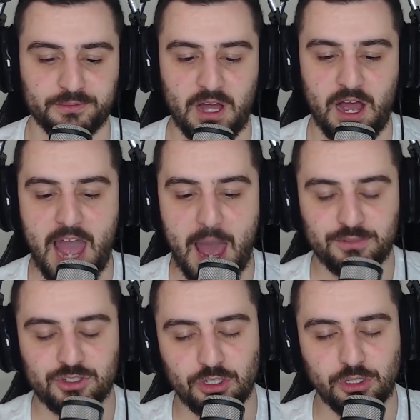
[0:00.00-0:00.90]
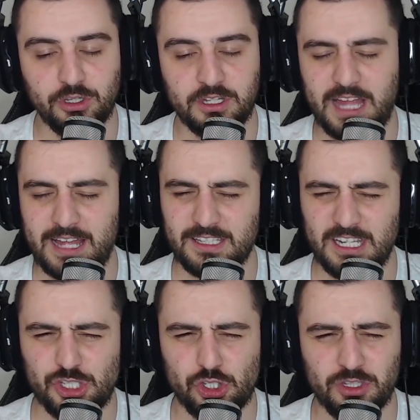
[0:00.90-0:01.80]
I absolutely that it
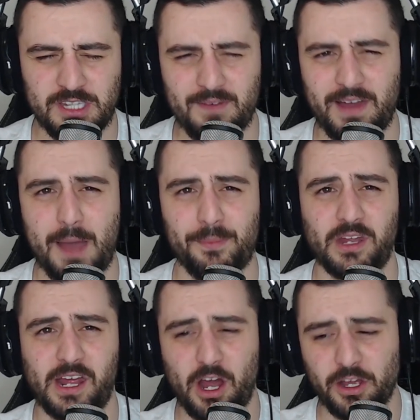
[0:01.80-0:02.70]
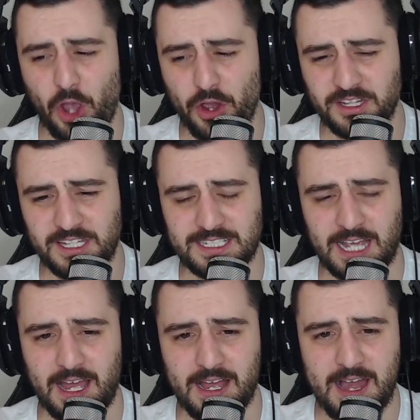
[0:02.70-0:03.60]
should never happen. And I go to this at